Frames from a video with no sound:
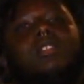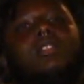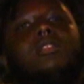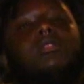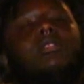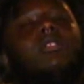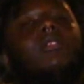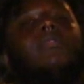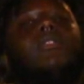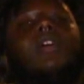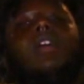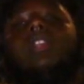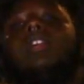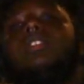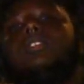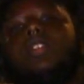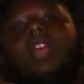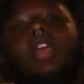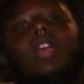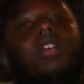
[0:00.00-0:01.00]
Too afraid
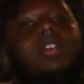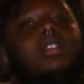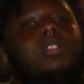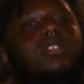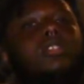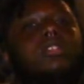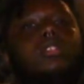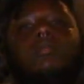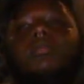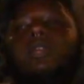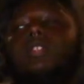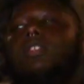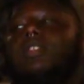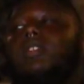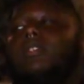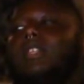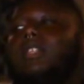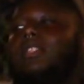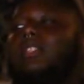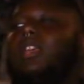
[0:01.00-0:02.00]
to change, too much
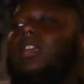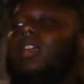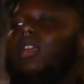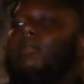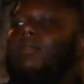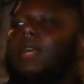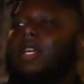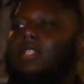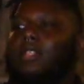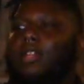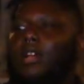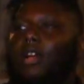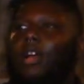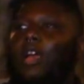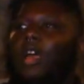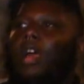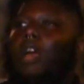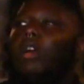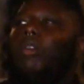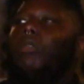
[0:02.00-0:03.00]
of the same as a
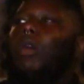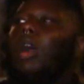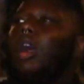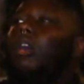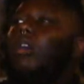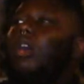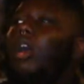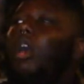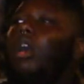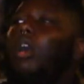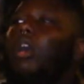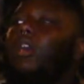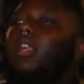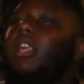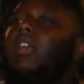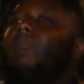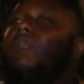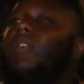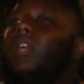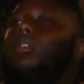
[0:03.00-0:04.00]

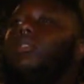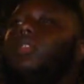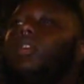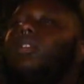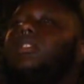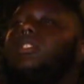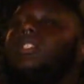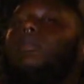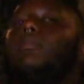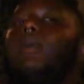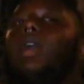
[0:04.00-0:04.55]
groundhog inferior to